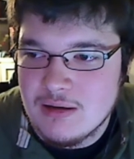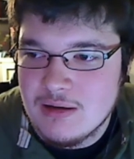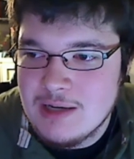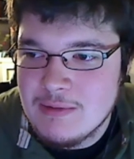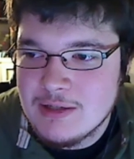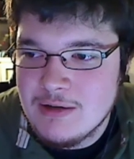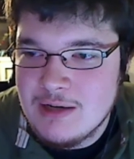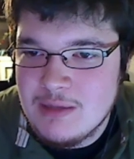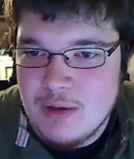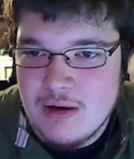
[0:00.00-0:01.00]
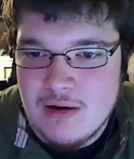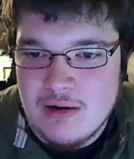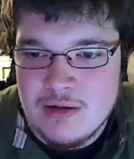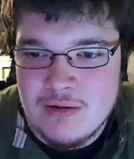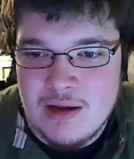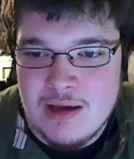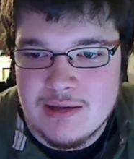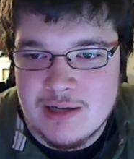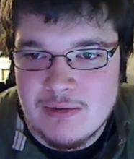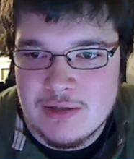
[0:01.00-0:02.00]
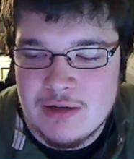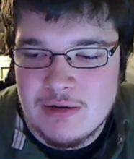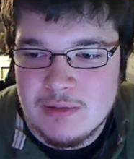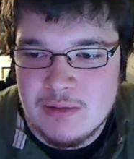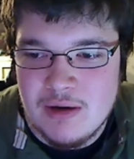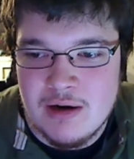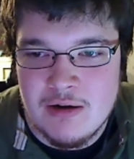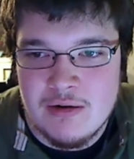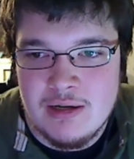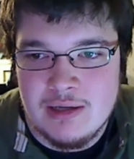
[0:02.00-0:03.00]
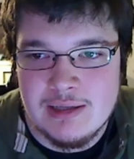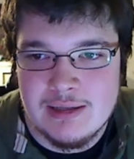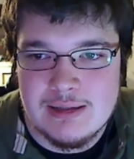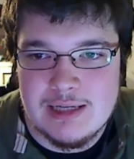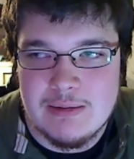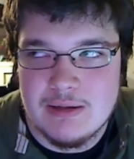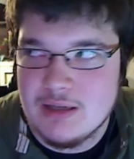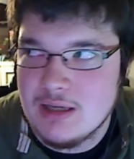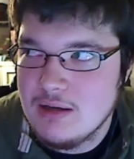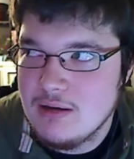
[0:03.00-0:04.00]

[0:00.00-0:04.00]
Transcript: Comics going up here in 2 days, comics going up tomorrow. Comics